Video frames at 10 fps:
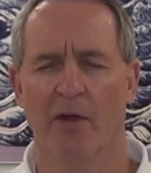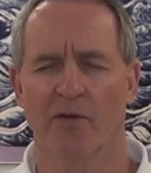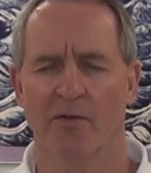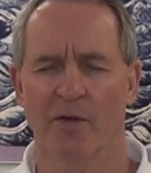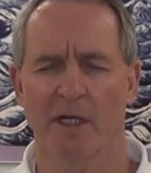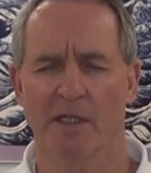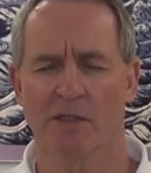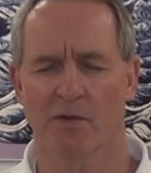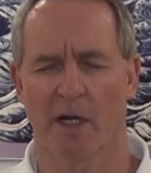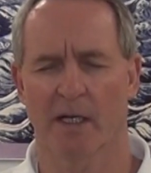So if you get
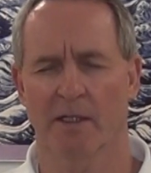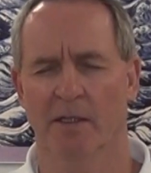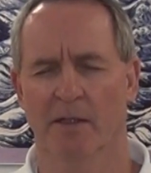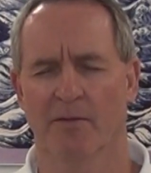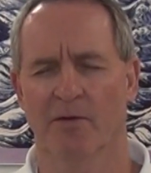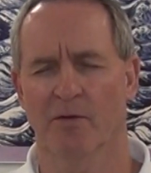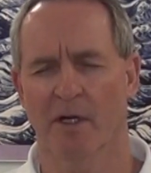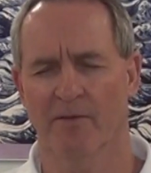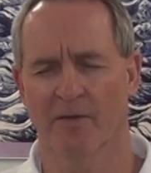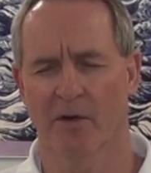distracted, if you're
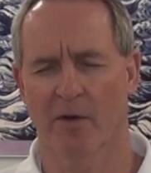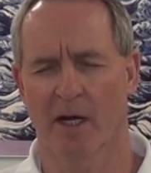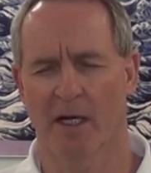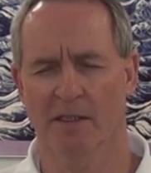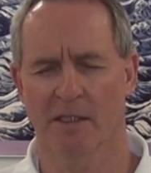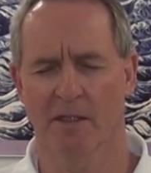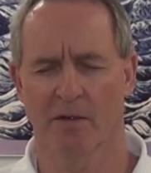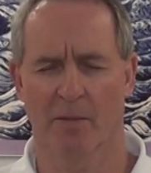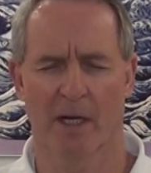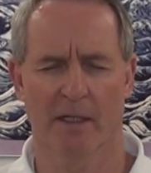trying to feel your eyes and then
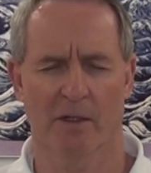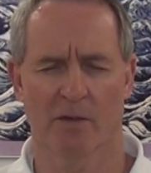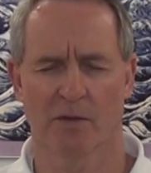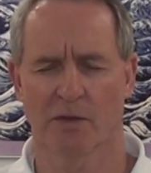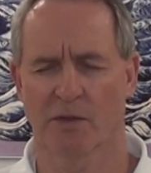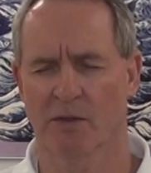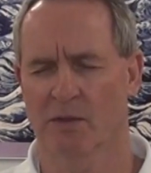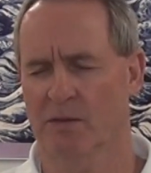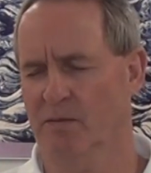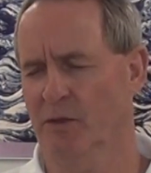your mind goes to
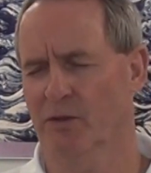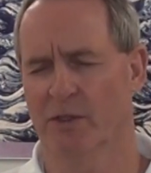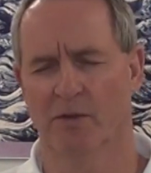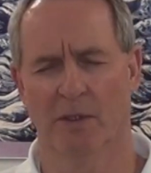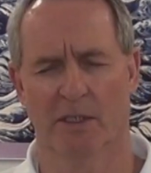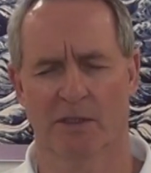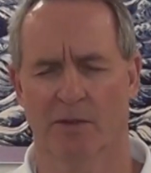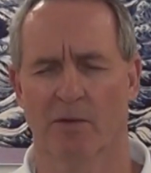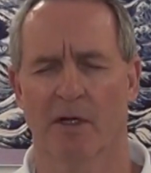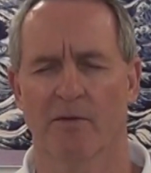your to-do list
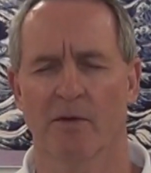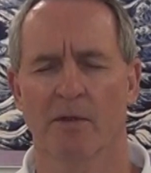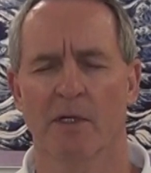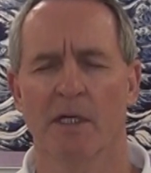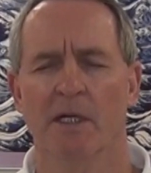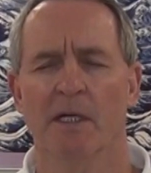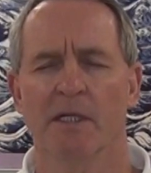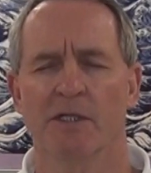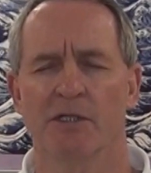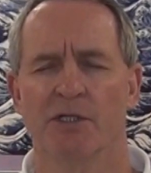or wherever,
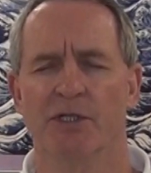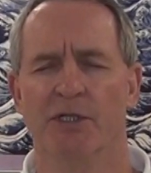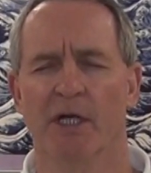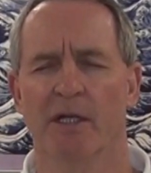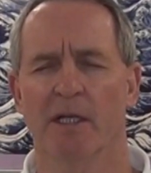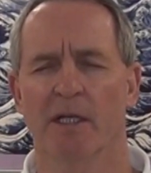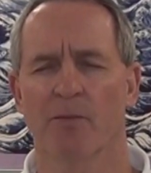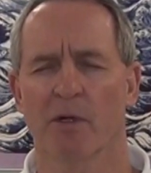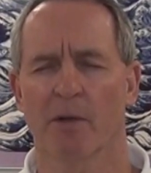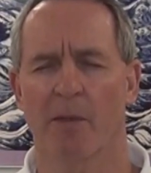just gently
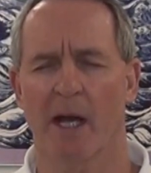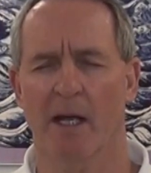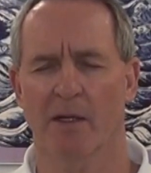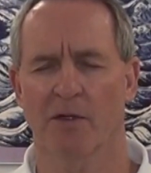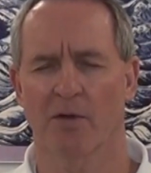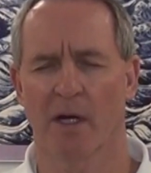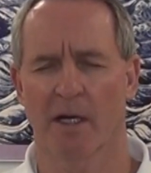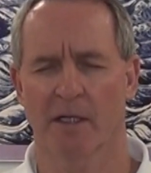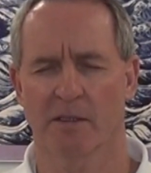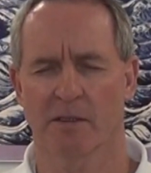bring it back to your
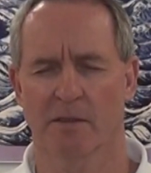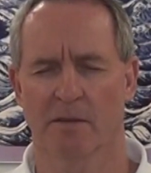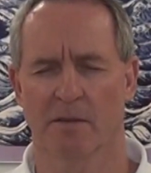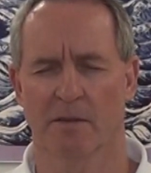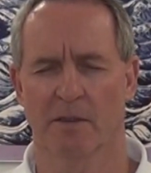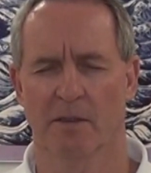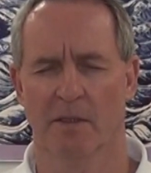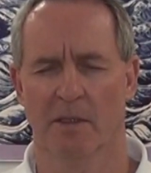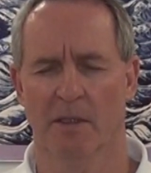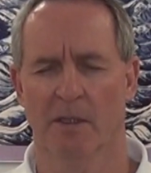eyes.
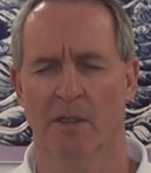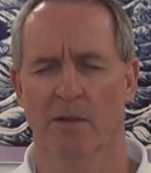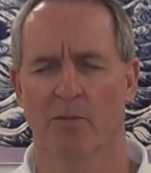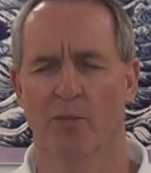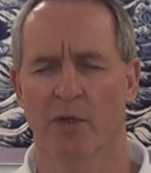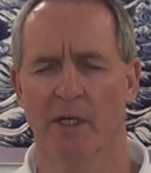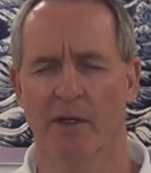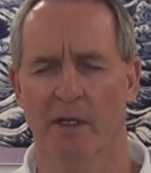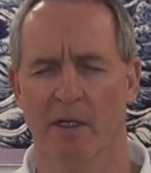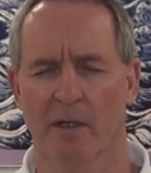
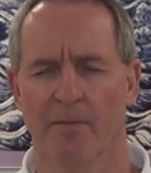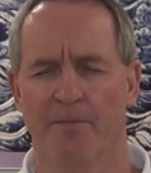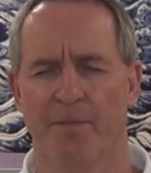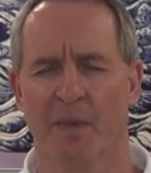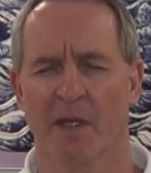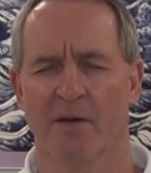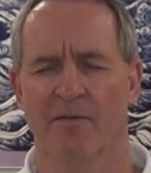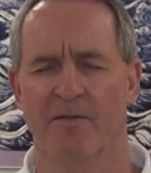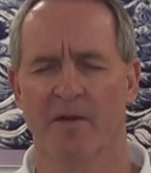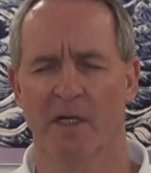Breathing,
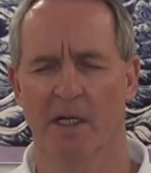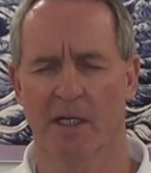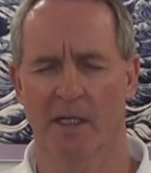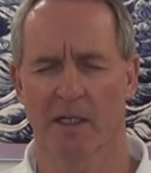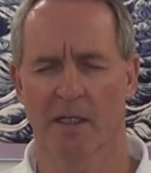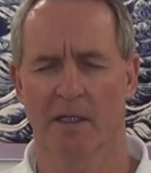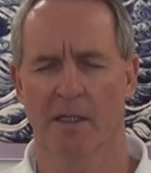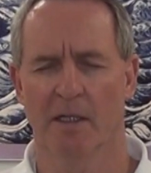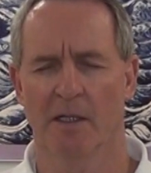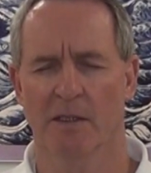feeling,
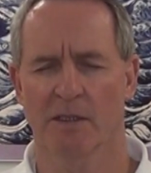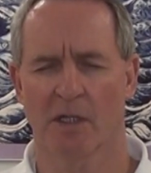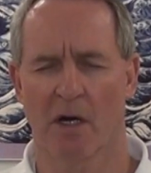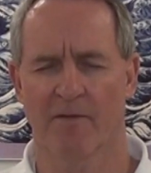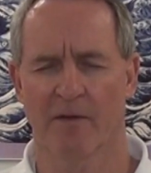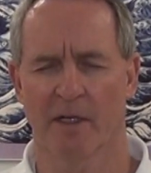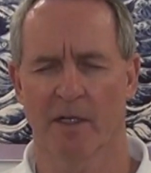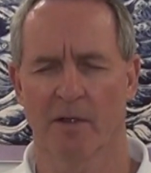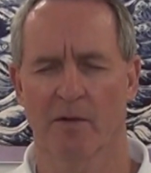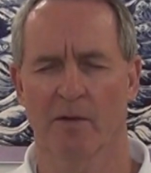
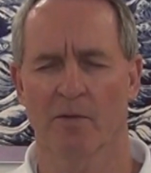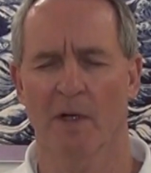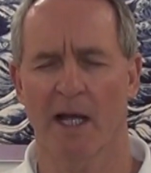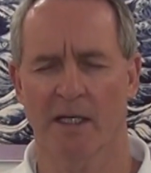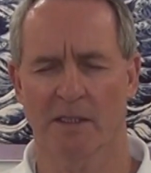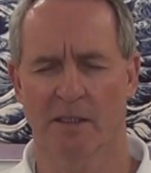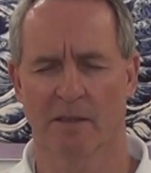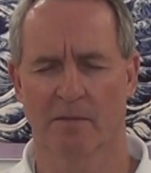softening, relaxing.